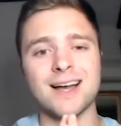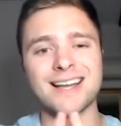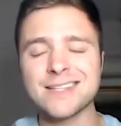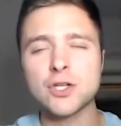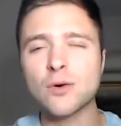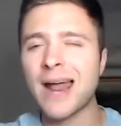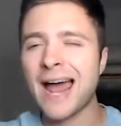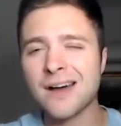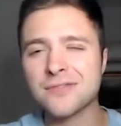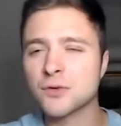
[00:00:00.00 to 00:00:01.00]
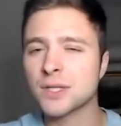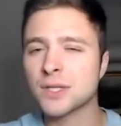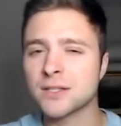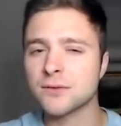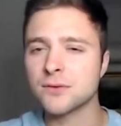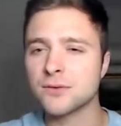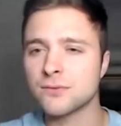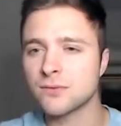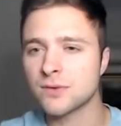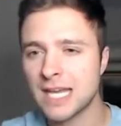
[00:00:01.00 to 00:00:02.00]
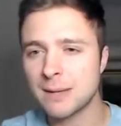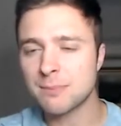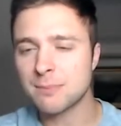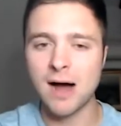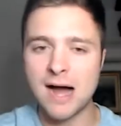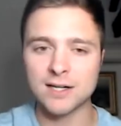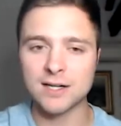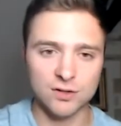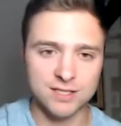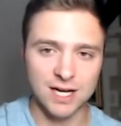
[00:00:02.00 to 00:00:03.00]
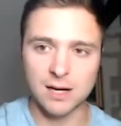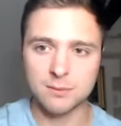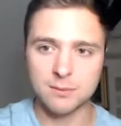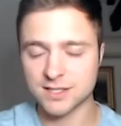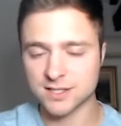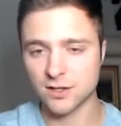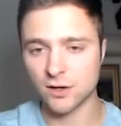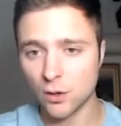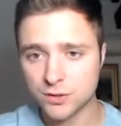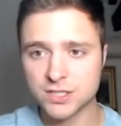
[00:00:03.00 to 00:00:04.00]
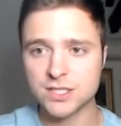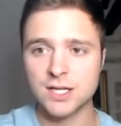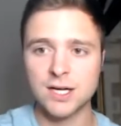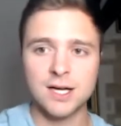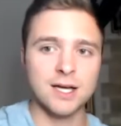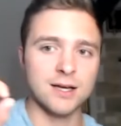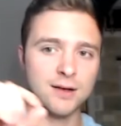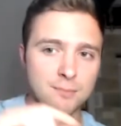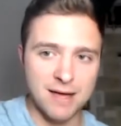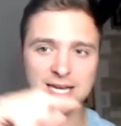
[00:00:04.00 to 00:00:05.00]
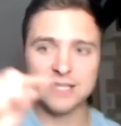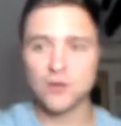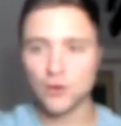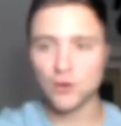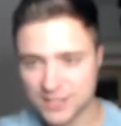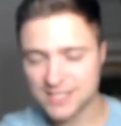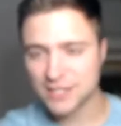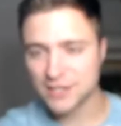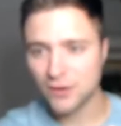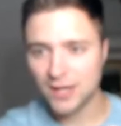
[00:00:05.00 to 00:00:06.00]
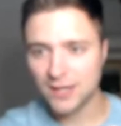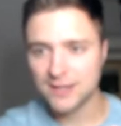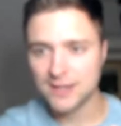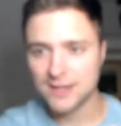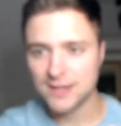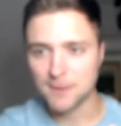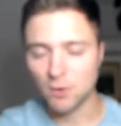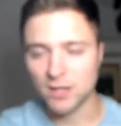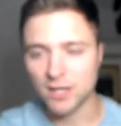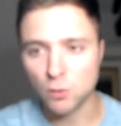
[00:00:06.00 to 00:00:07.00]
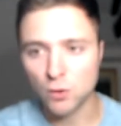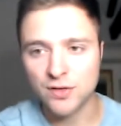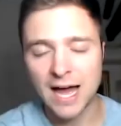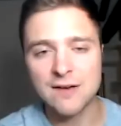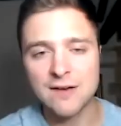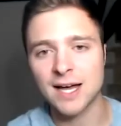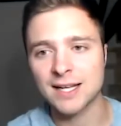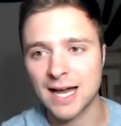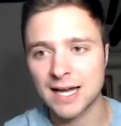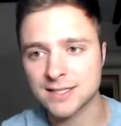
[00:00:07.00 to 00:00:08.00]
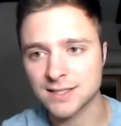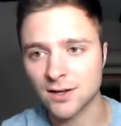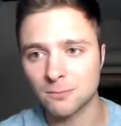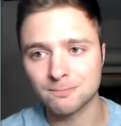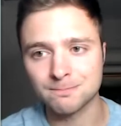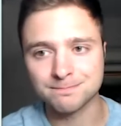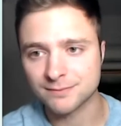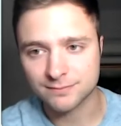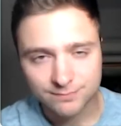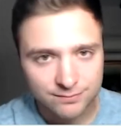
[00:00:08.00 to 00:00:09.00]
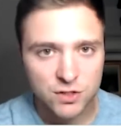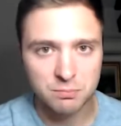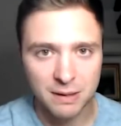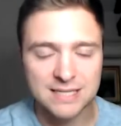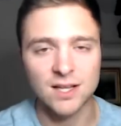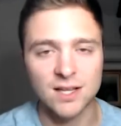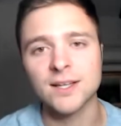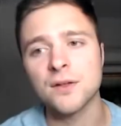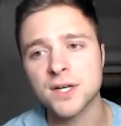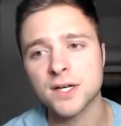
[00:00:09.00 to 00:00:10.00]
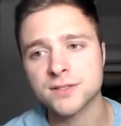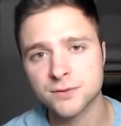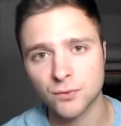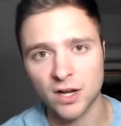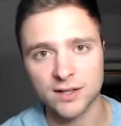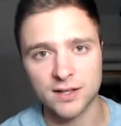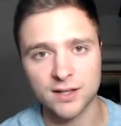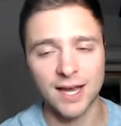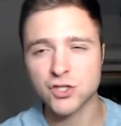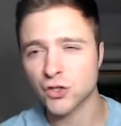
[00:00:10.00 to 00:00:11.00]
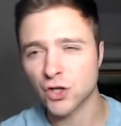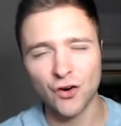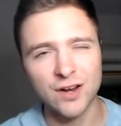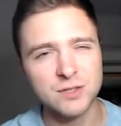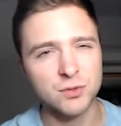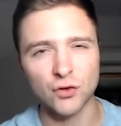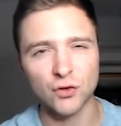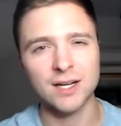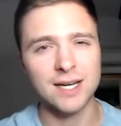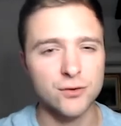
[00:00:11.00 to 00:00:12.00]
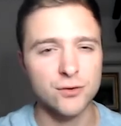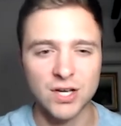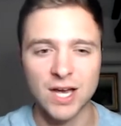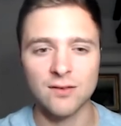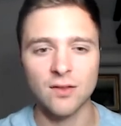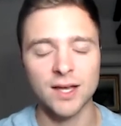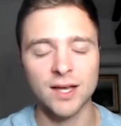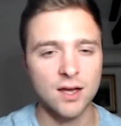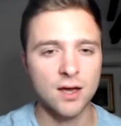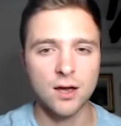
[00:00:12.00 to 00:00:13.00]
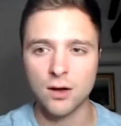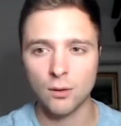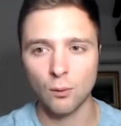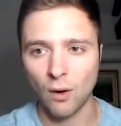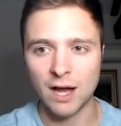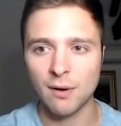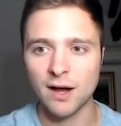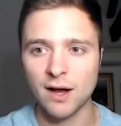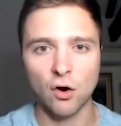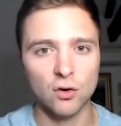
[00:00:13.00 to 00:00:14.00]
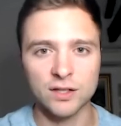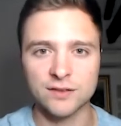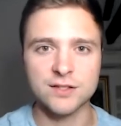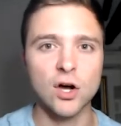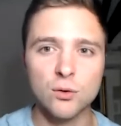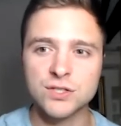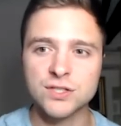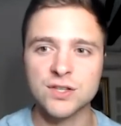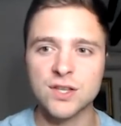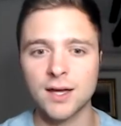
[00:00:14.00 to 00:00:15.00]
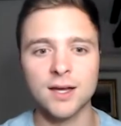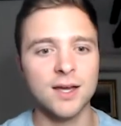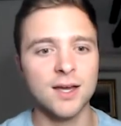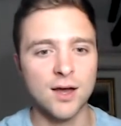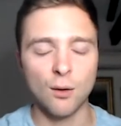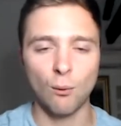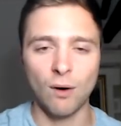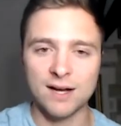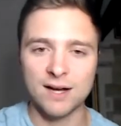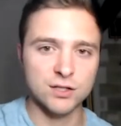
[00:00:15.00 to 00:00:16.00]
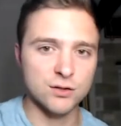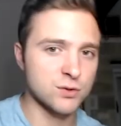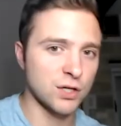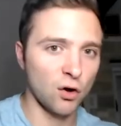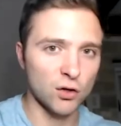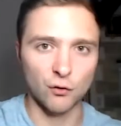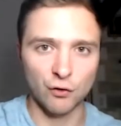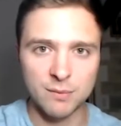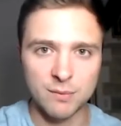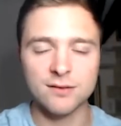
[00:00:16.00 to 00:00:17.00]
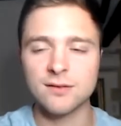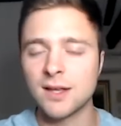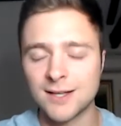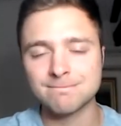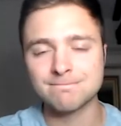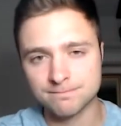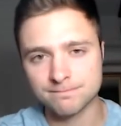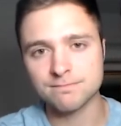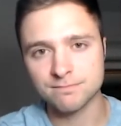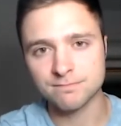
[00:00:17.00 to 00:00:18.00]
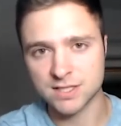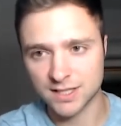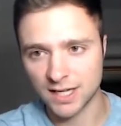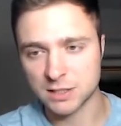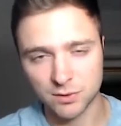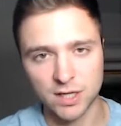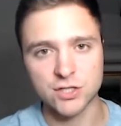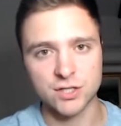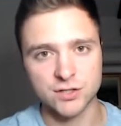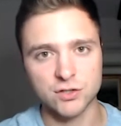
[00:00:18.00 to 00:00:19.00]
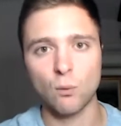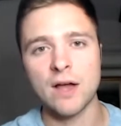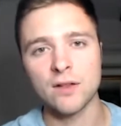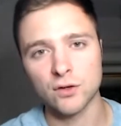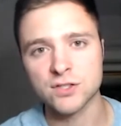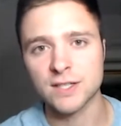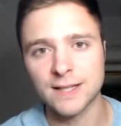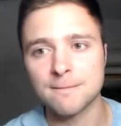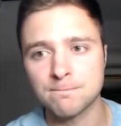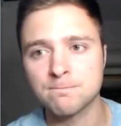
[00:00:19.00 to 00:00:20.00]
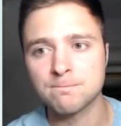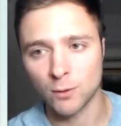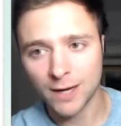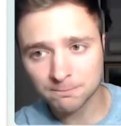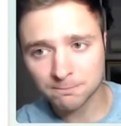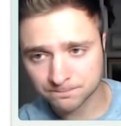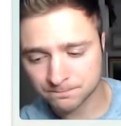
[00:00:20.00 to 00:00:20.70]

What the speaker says: Again, you don't have to really keep in mind at all times that it's the host making the call to the CFA, but it's worth having that as some just baseline context, right? In case you're curious when you're looking on Etherscan, like, why am I calling this host thing? Why is it using call agreement? This is the explanation as to why it looks like that, okay?